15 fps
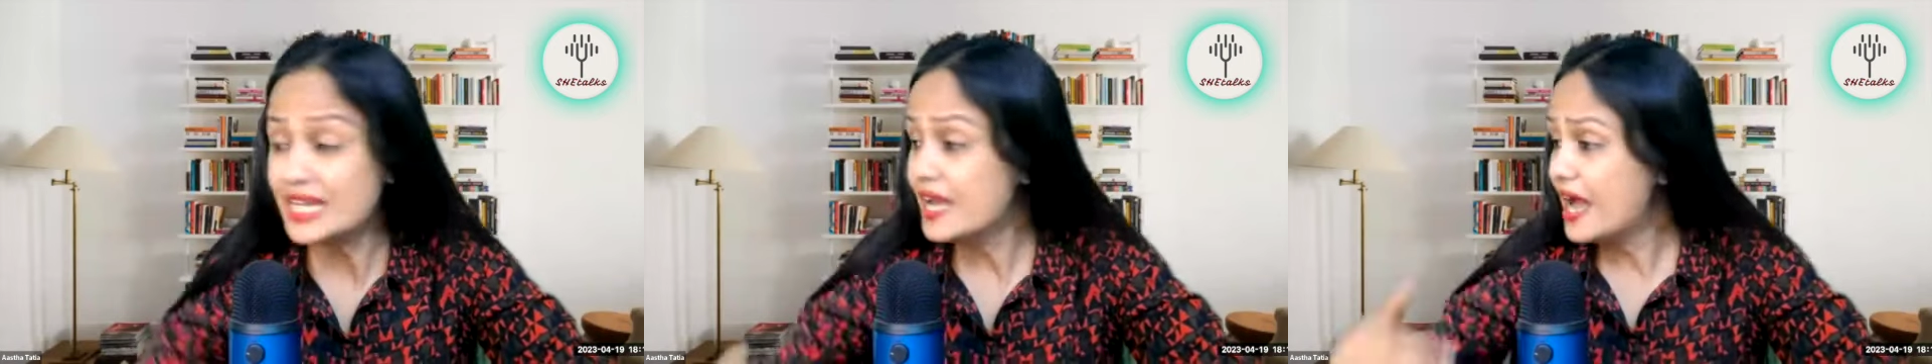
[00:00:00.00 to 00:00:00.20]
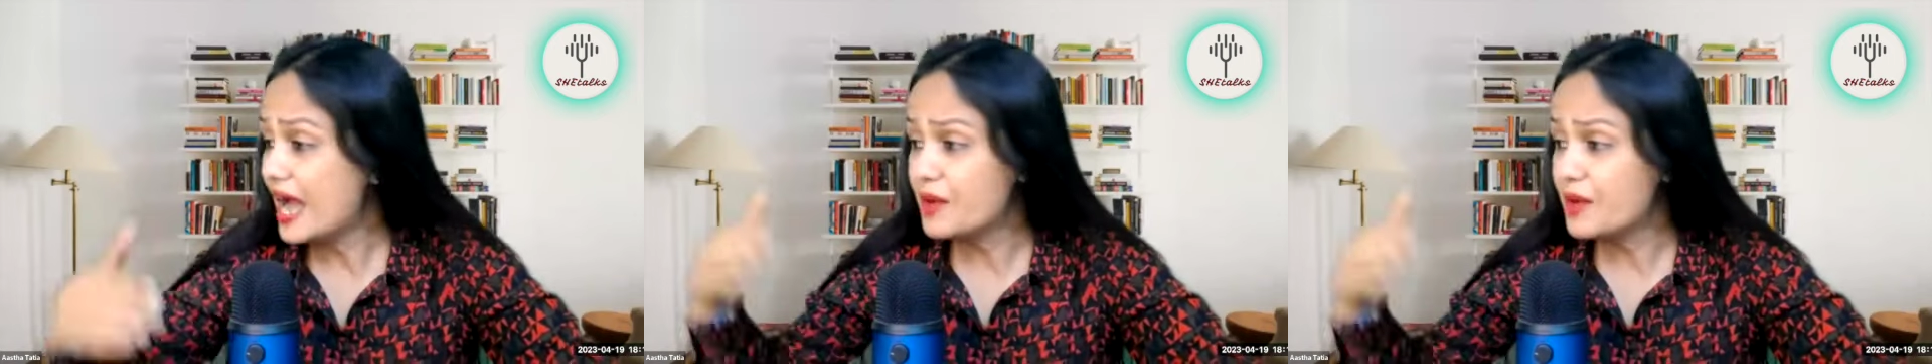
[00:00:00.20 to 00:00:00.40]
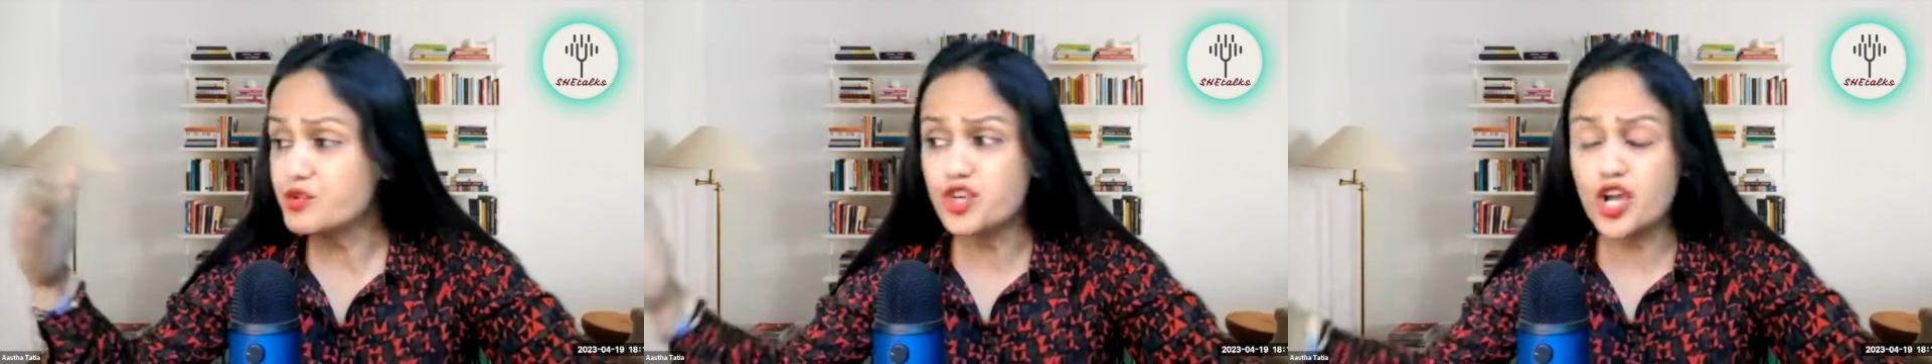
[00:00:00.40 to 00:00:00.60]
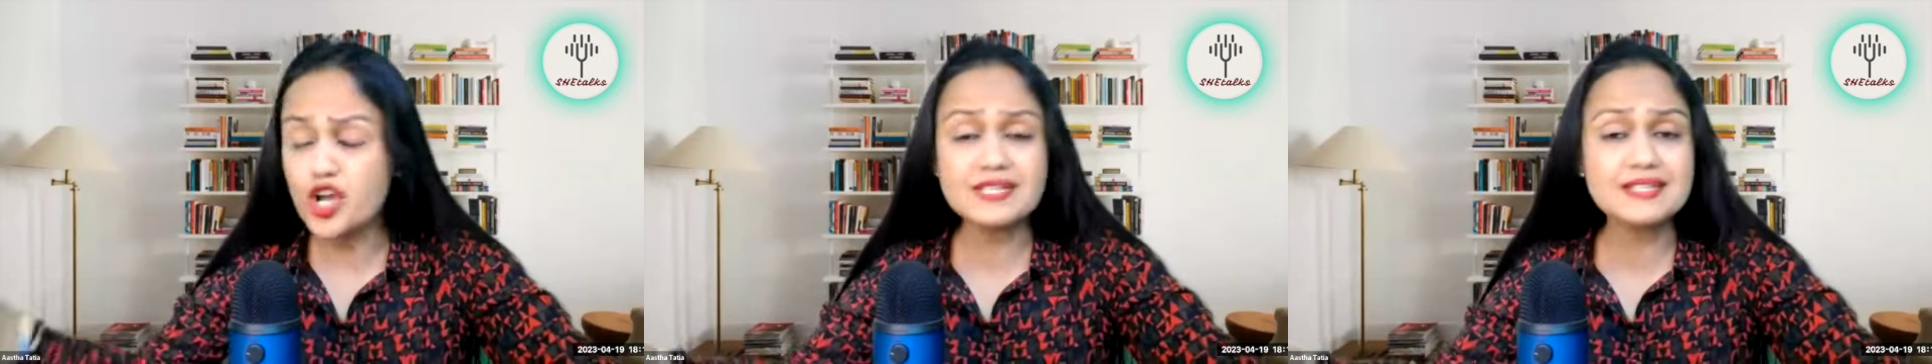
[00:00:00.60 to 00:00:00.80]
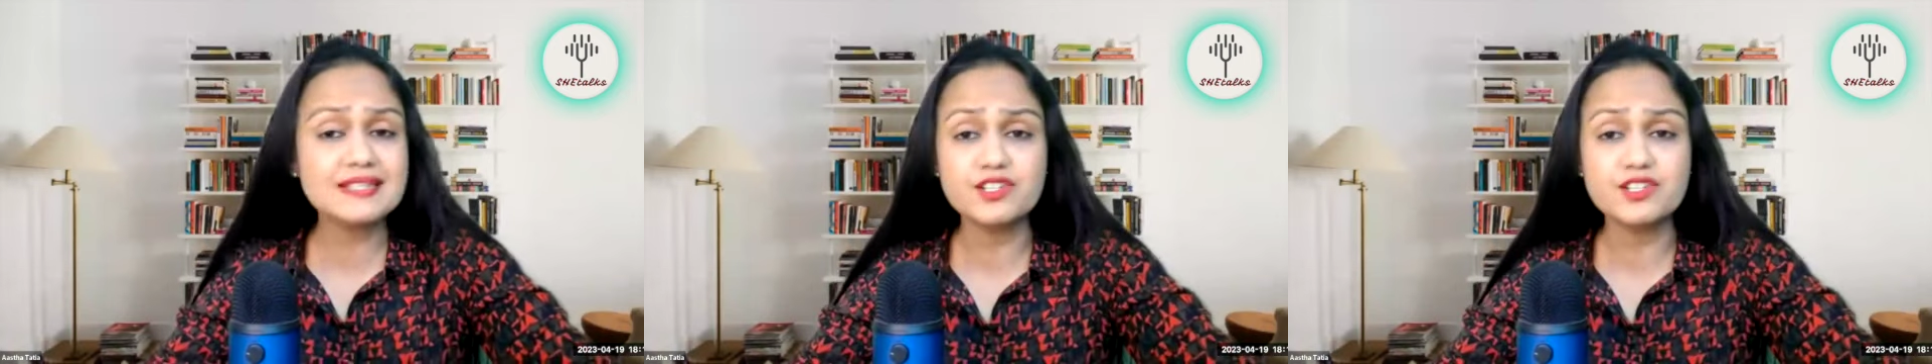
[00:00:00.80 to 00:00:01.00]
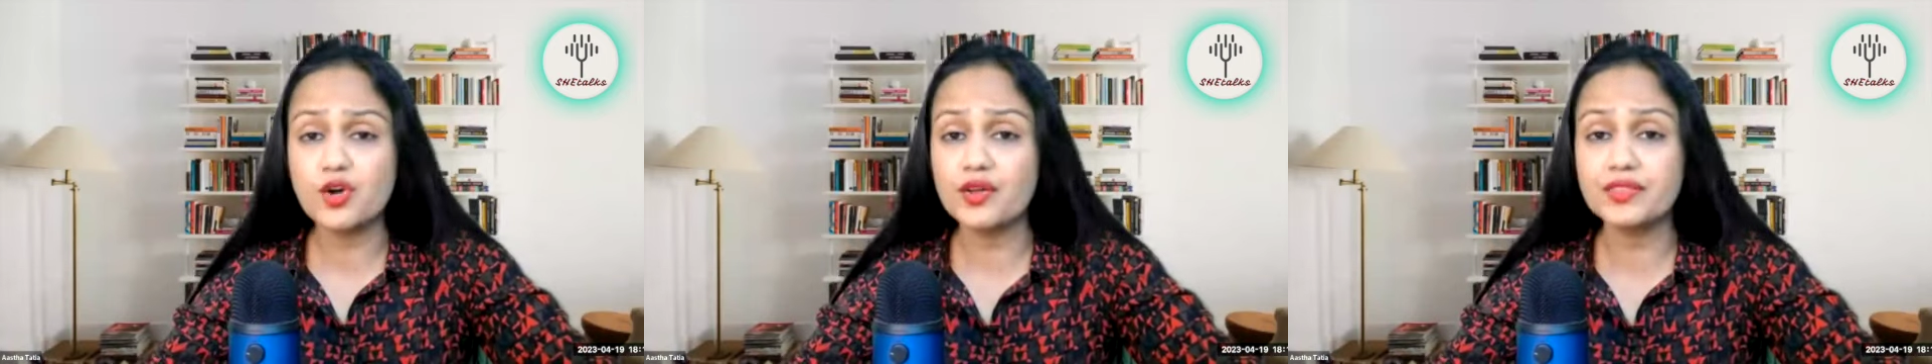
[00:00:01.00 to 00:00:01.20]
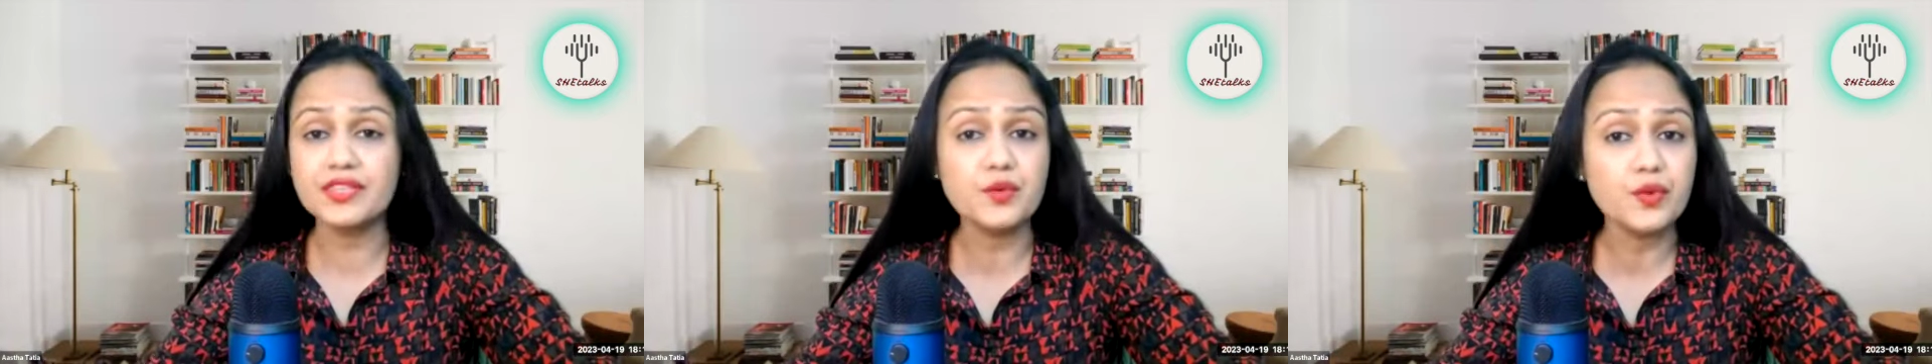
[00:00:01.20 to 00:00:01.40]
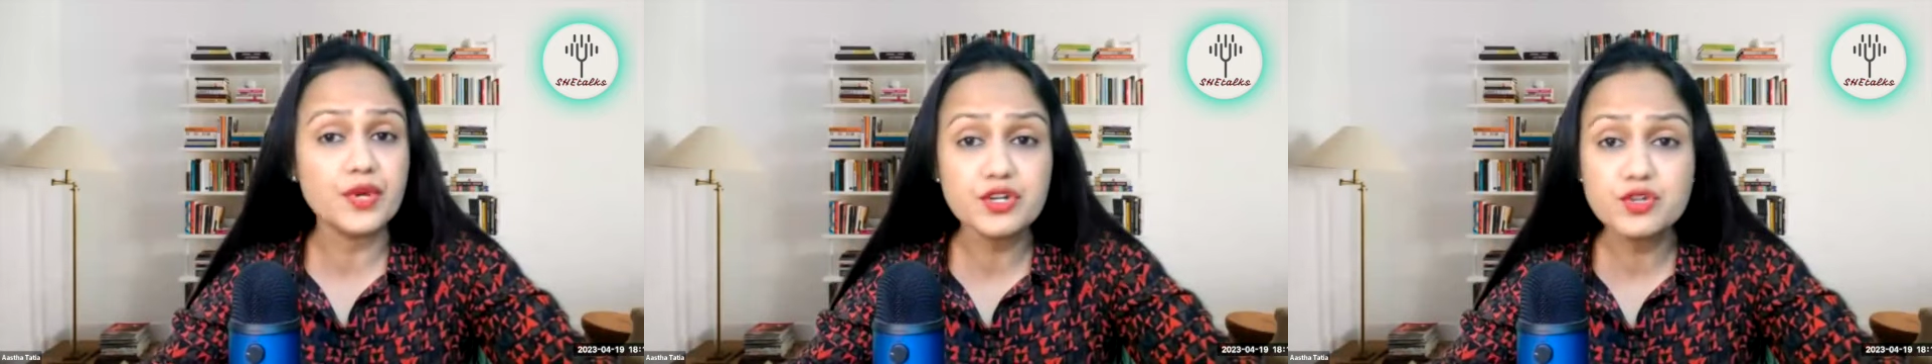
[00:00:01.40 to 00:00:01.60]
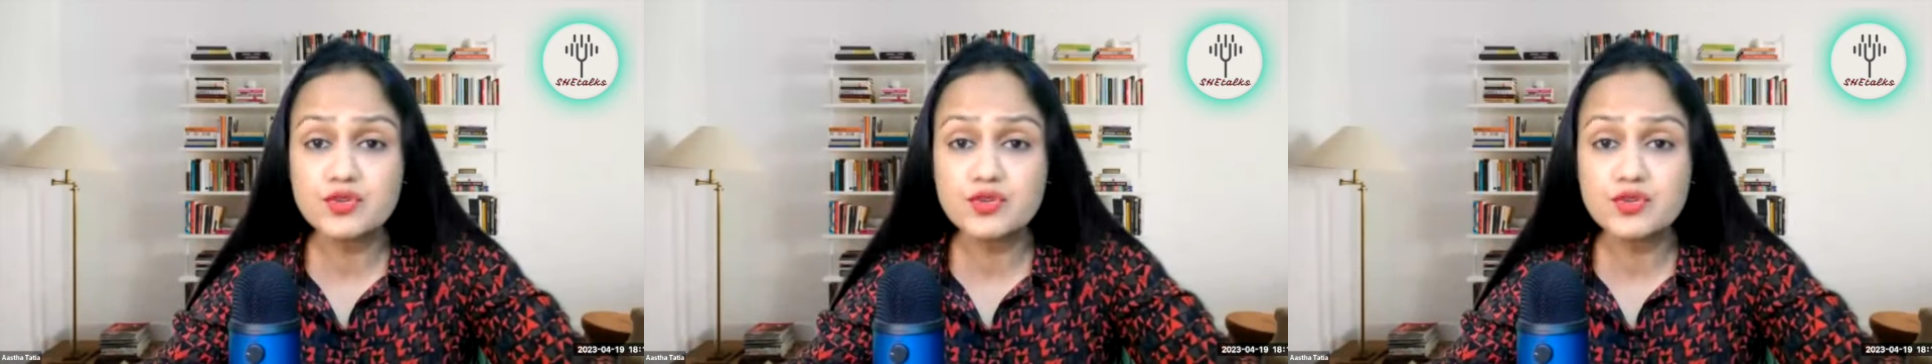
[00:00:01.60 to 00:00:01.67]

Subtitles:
I would not sit on the window